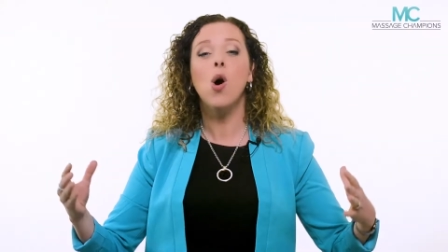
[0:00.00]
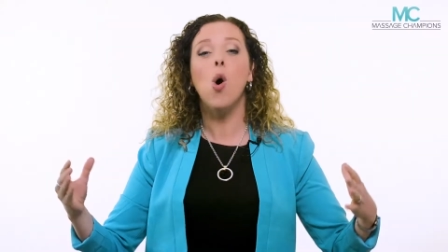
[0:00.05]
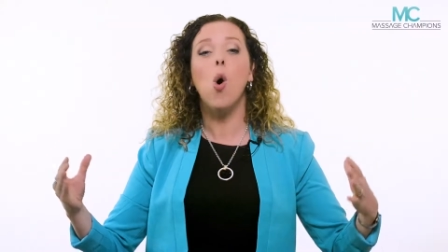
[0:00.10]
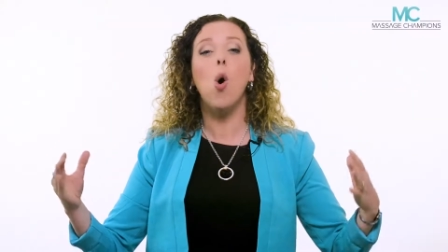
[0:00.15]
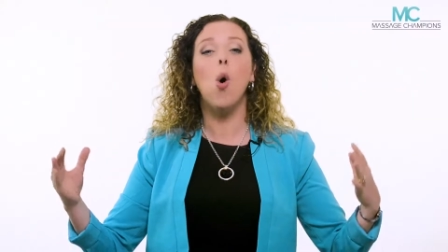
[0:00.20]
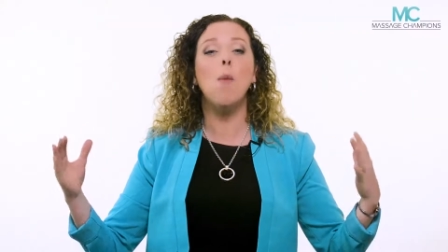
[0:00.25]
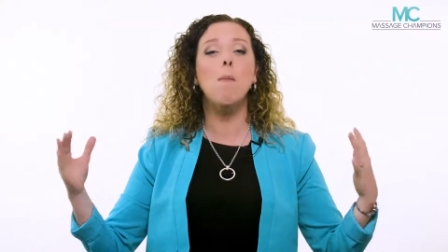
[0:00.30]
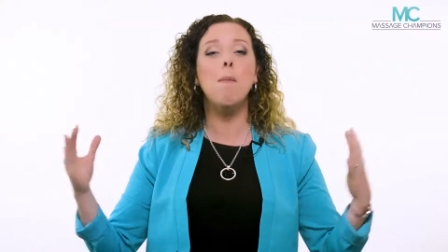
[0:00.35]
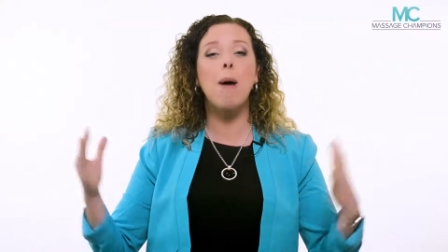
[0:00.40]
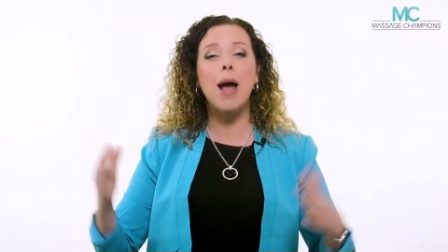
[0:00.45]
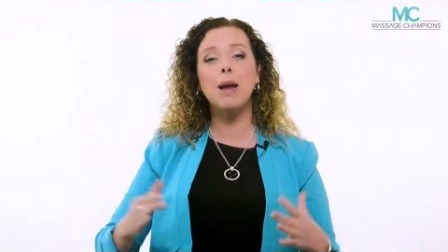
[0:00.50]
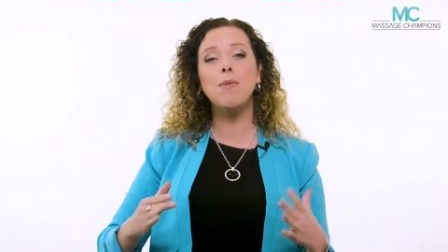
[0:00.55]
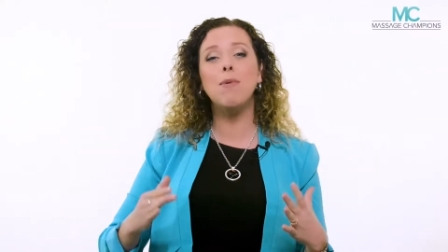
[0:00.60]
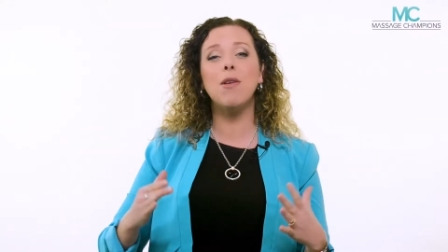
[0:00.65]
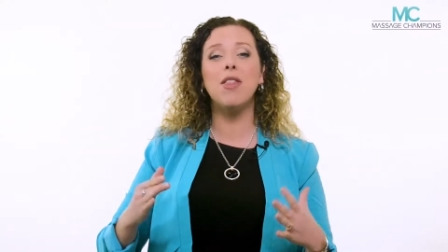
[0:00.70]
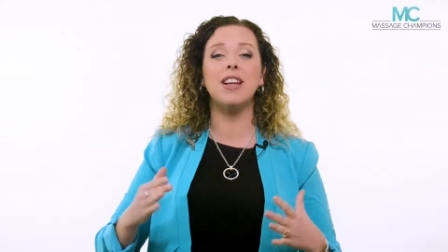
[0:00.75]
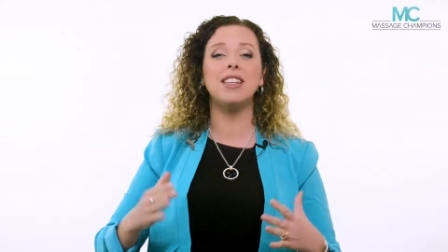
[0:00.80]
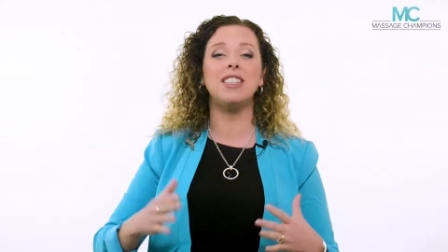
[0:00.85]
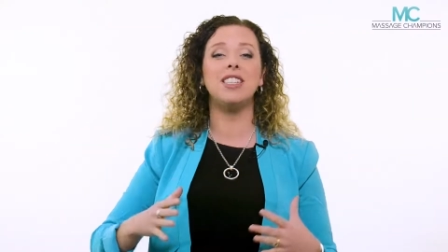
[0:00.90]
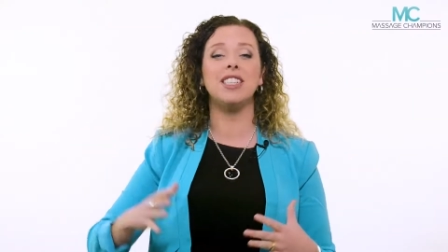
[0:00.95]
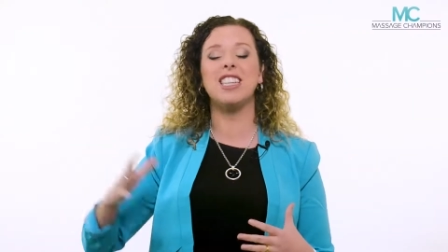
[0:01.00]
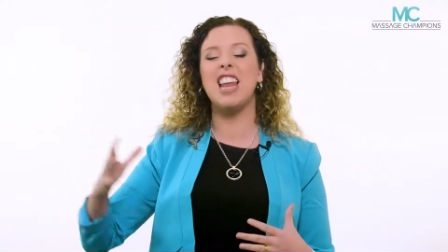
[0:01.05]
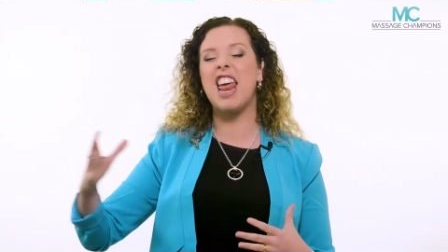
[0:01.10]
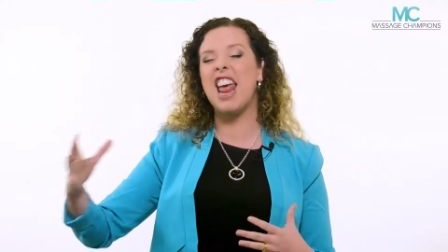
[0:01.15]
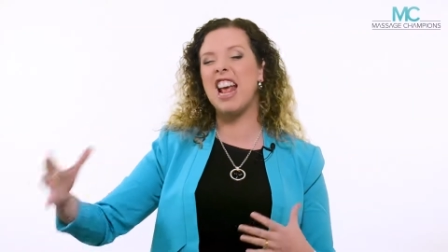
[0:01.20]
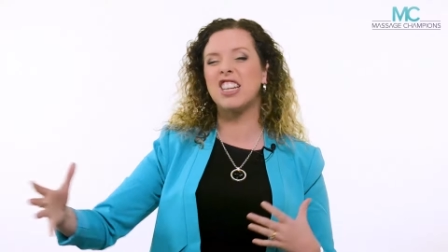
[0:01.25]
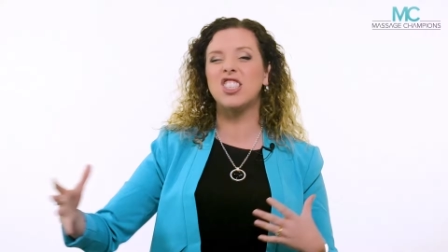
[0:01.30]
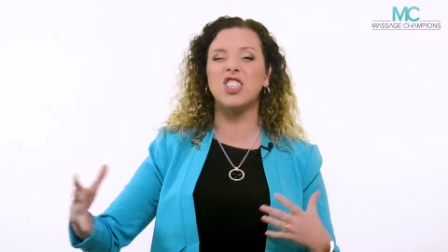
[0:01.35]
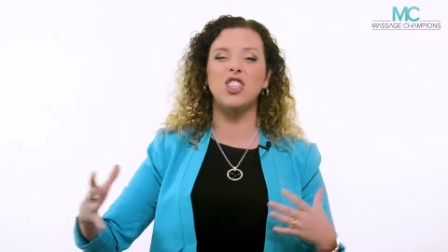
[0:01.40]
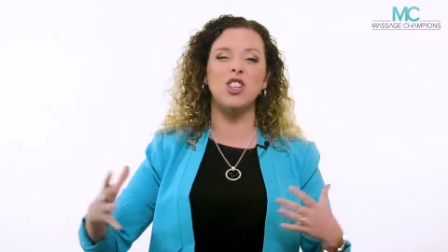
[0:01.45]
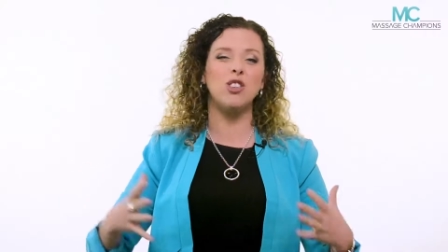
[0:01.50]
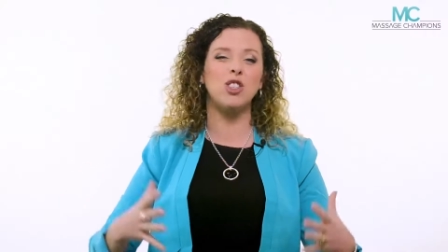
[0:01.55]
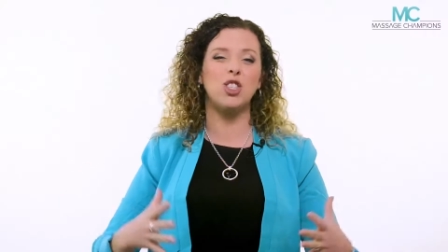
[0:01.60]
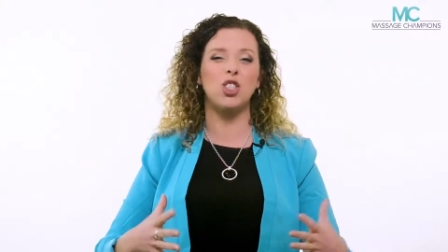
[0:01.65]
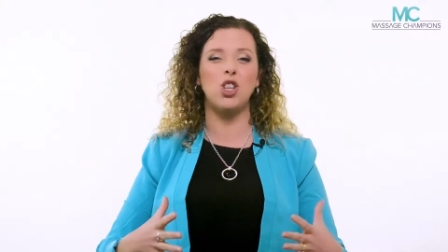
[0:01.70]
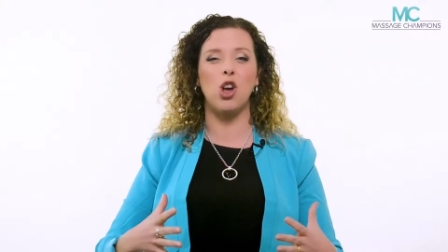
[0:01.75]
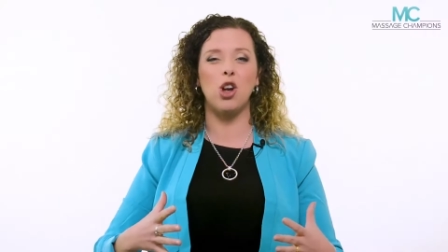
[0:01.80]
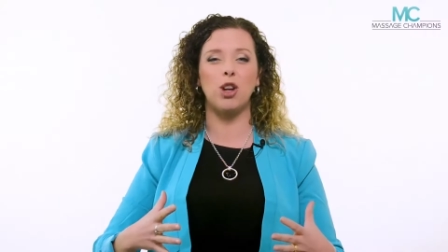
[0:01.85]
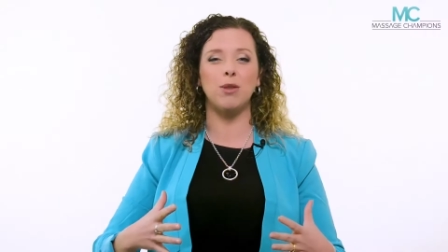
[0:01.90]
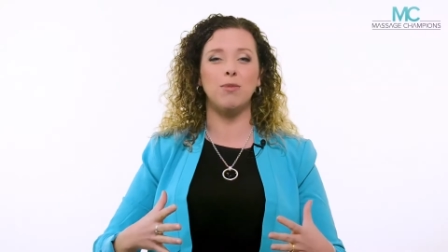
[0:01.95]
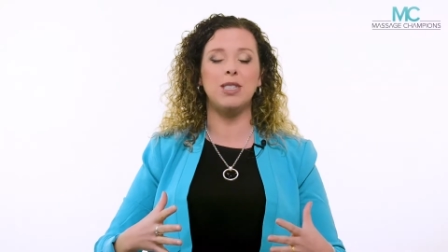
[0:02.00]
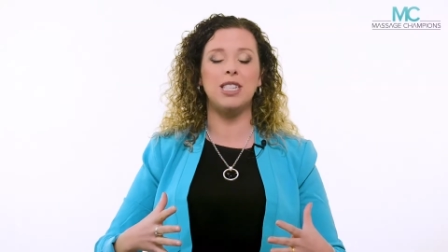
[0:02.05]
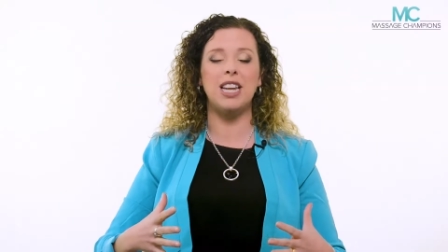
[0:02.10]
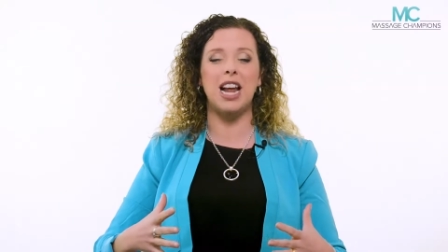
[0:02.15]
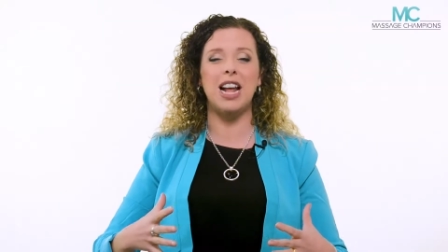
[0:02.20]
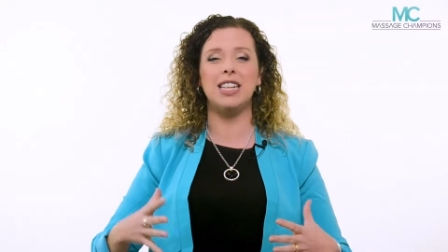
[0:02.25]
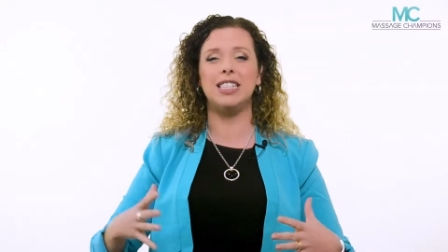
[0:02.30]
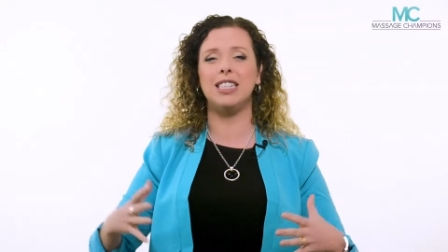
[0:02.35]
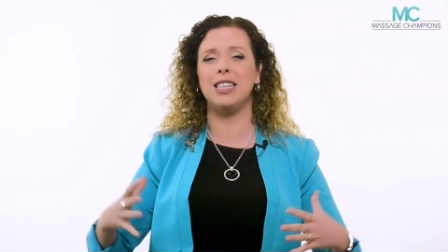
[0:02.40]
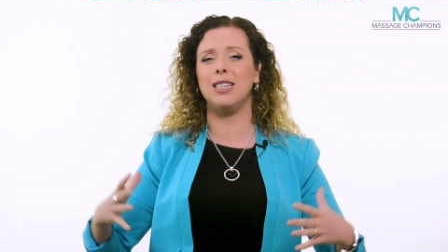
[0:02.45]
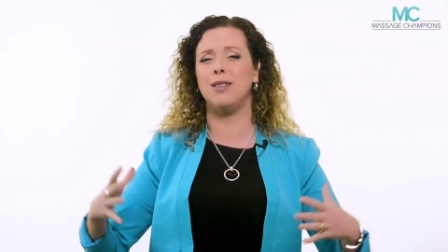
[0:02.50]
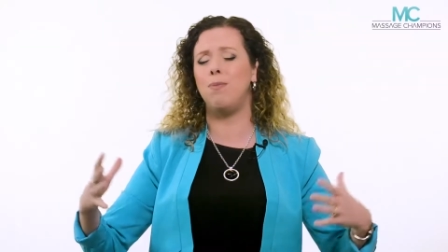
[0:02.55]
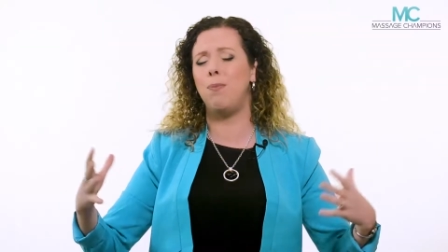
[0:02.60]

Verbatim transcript: or maybe there's just external circumstances,